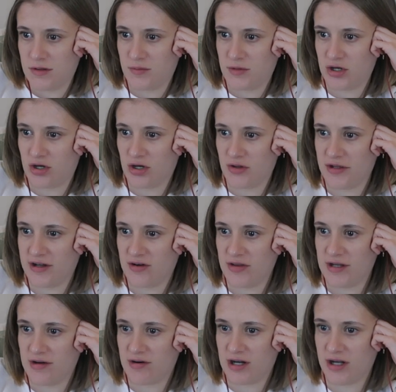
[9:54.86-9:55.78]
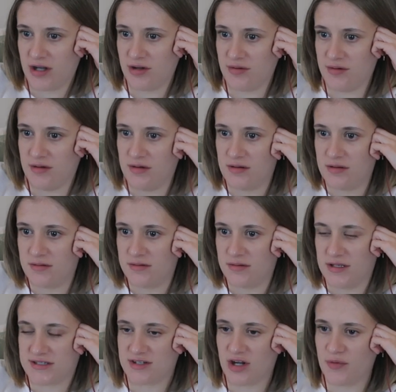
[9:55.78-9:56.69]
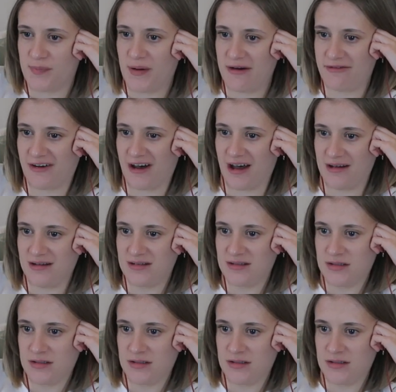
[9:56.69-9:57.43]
Oh my god, they're on their own. There's no buffer.